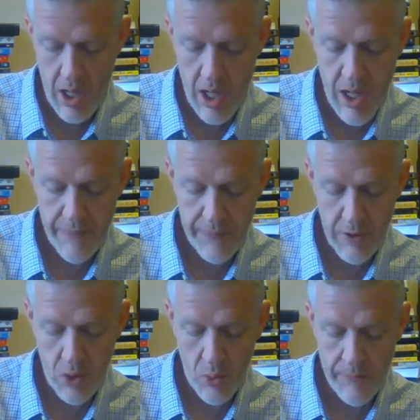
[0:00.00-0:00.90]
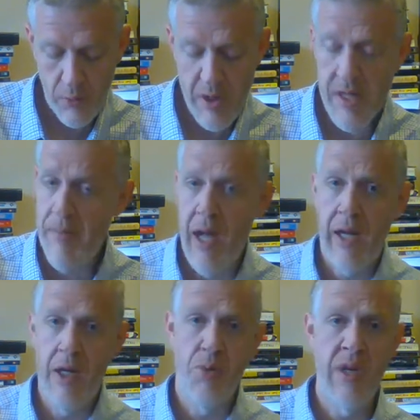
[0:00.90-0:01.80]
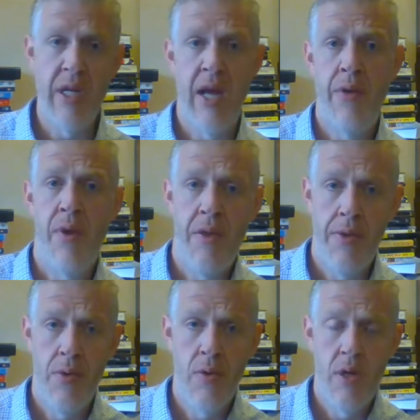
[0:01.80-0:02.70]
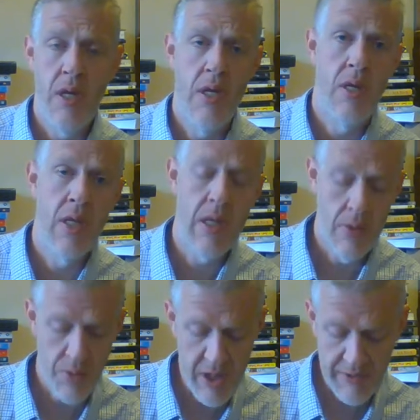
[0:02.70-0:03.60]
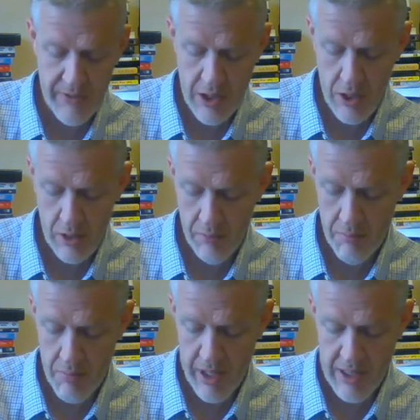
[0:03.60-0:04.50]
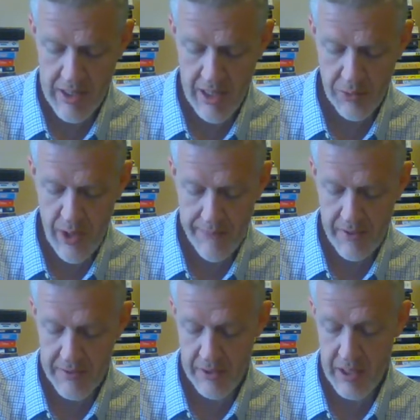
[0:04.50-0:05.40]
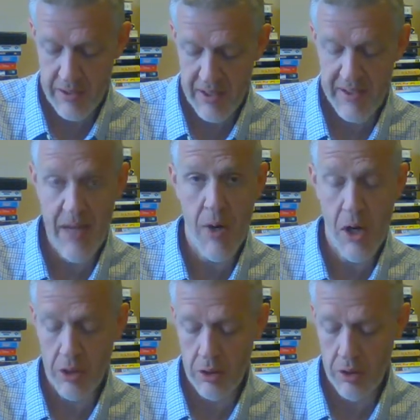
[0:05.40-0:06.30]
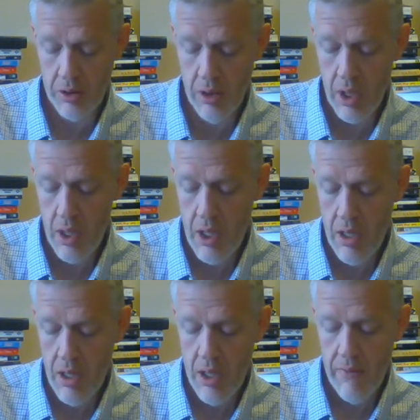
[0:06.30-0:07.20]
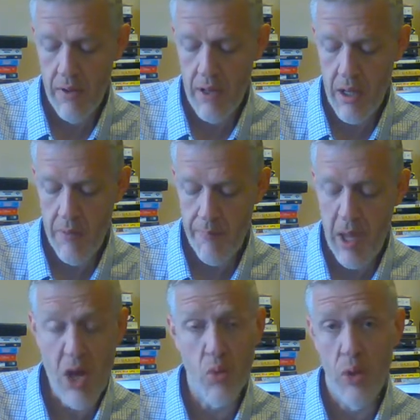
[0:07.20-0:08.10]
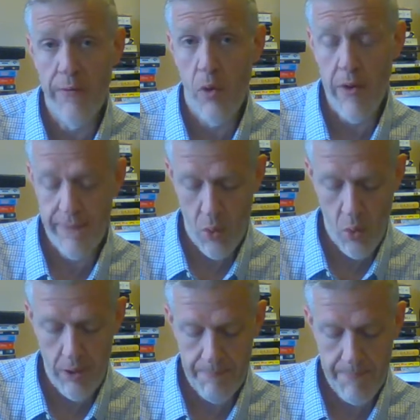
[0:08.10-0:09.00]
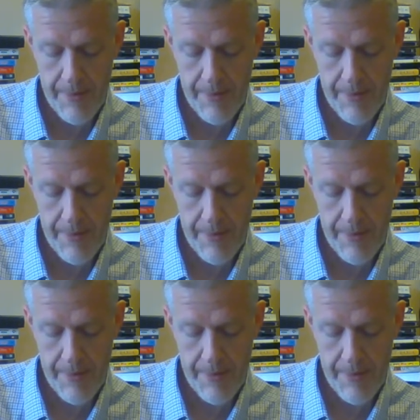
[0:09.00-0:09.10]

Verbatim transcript: In footnote one fourteen, I'm not going to read it, I read through it in the readings video, but it does reference again the same article, page one forty-four.